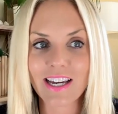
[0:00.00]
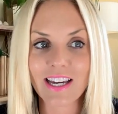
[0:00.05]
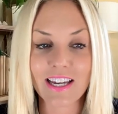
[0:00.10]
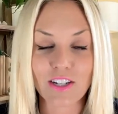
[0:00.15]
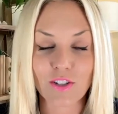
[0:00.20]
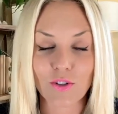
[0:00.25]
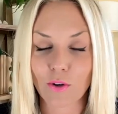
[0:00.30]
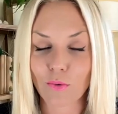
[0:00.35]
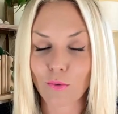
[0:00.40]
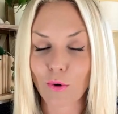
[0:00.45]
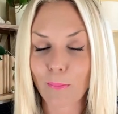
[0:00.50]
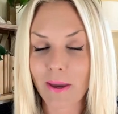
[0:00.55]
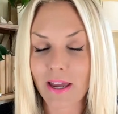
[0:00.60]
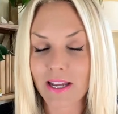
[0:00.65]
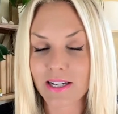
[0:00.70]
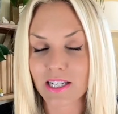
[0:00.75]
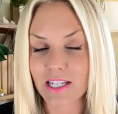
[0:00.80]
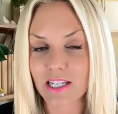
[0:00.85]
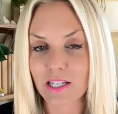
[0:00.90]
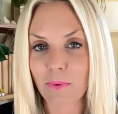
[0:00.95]
into a
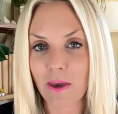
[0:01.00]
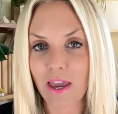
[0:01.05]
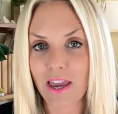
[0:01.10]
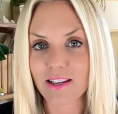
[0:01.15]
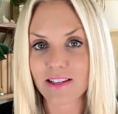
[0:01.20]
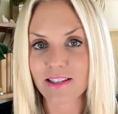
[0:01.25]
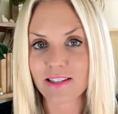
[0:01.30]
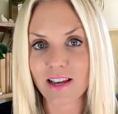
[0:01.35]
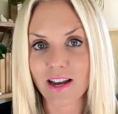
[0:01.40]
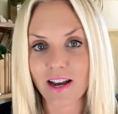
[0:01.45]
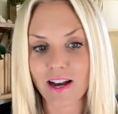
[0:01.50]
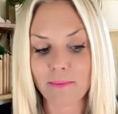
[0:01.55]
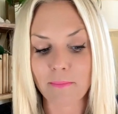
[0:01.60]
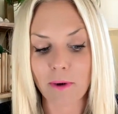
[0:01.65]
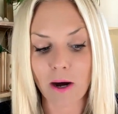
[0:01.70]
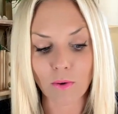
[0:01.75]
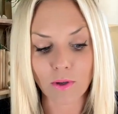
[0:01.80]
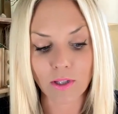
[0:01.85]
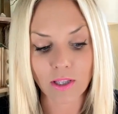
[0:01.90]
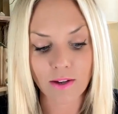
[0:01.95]
romantic space um,
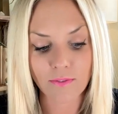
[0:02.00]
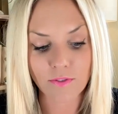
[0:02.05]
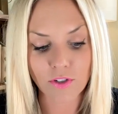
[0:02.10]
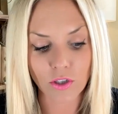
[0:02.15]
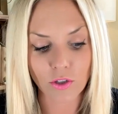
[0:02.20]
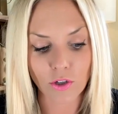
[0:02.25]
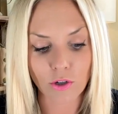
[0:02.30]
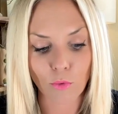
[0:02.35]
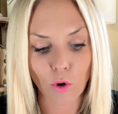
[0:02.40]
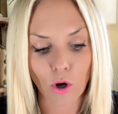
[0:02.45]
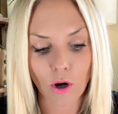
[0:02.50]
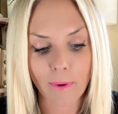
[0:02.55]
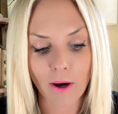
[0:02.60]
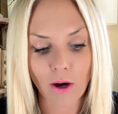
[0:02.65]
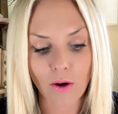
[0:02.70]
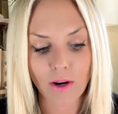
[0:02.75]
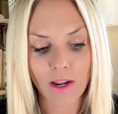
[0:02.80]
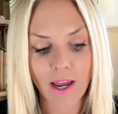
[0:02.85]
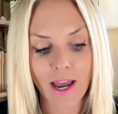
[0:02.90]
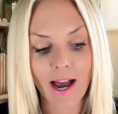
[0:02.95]
i would love to learn more
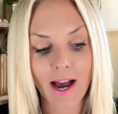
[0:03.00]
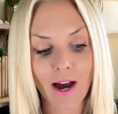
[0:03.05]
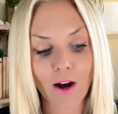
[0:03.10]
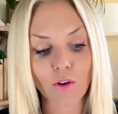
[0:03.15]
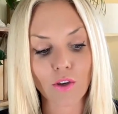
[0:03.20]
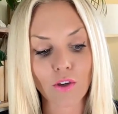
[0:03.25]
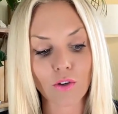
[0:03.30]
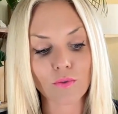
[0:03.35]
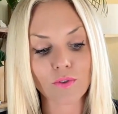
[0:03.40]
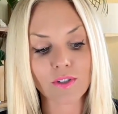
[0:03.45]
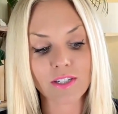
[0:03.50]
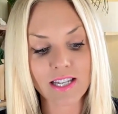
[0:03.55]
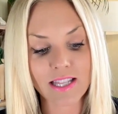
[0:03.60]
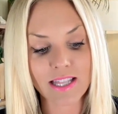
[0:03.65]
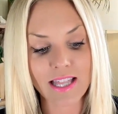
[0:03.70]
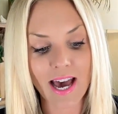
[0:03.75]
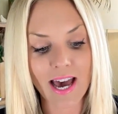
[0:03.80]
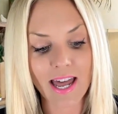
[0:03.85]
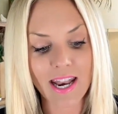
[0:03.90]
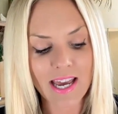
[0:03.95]
about how you did
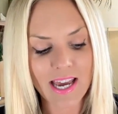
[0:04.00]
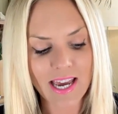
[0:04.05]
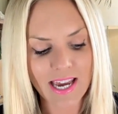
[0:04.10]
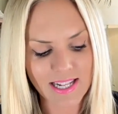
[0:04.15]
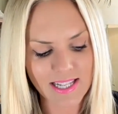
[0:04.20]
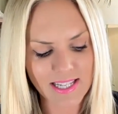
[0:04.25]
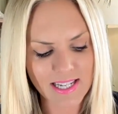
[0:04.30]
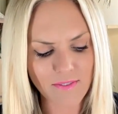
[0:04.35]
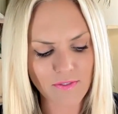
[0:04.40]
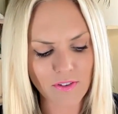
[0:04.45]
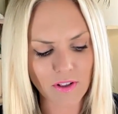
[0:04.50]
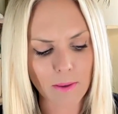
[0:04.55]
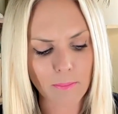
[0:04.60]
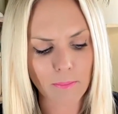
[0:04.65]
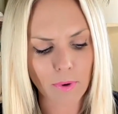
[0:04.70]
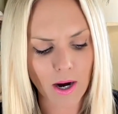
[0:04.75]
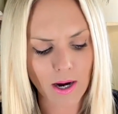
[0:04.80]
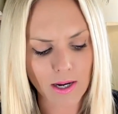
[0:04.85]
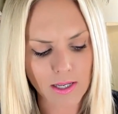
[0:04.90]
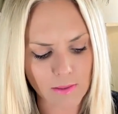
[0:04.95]
that it's definitely
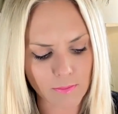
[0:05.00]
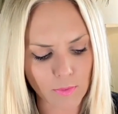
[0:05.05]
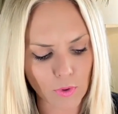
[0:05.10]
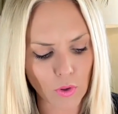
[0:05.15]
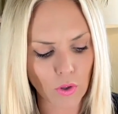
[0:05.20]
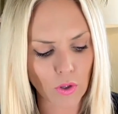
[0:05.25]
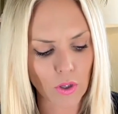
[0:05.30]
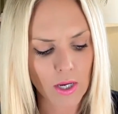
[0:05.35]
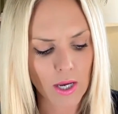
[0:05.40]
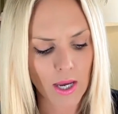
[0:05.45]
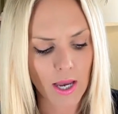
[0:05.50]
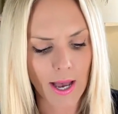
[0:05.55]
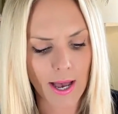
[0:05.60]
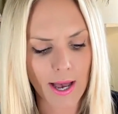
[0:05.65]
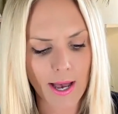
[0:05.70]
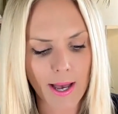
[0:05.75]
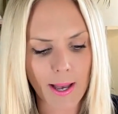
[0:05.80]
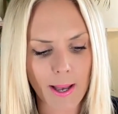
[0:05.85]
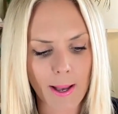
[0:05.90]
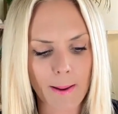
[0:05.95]
possible
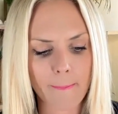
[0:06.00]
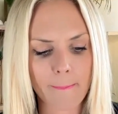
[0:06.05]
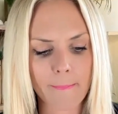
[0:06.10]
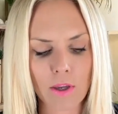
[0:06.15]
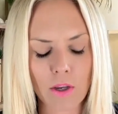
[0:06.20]
um,